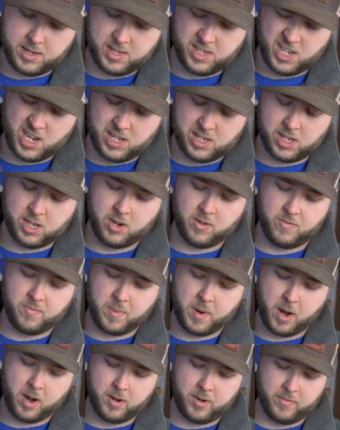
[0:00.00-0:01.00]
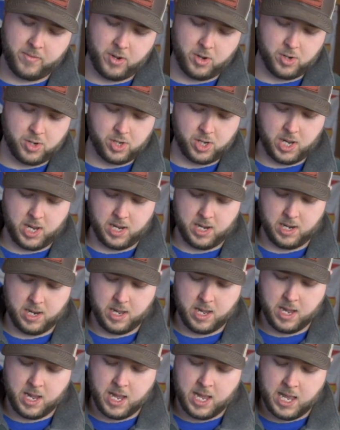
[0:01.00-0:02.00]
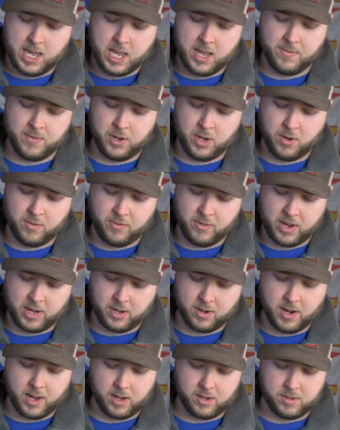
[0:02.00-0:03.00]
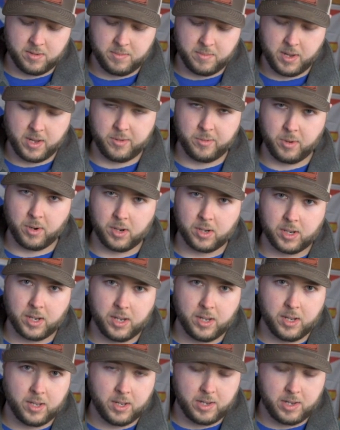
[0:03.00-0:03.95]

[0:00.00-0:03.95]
sensitive part of your skin. Even your fingernail might work.